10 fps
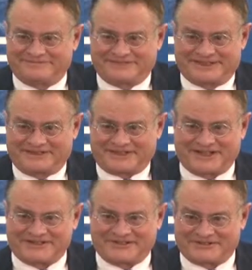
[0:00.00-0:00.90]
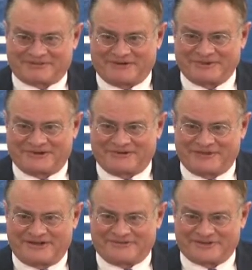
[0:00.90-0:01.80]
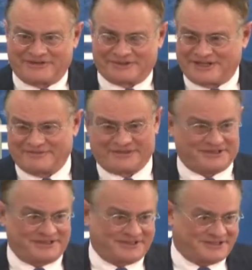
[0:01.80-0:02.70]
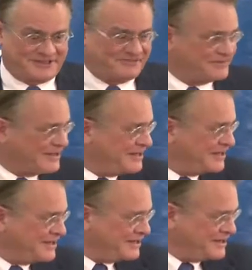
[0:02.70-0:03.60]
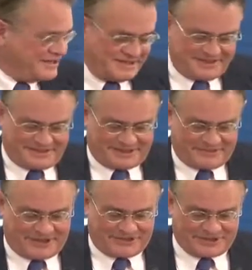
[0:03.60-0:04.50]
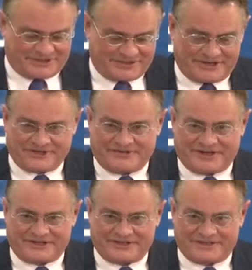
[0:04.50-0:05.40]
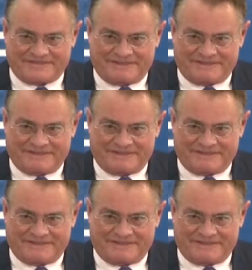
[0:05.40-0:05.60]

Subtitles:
then the sanctions are probably going to remain for some time, or at least until some other situation arises.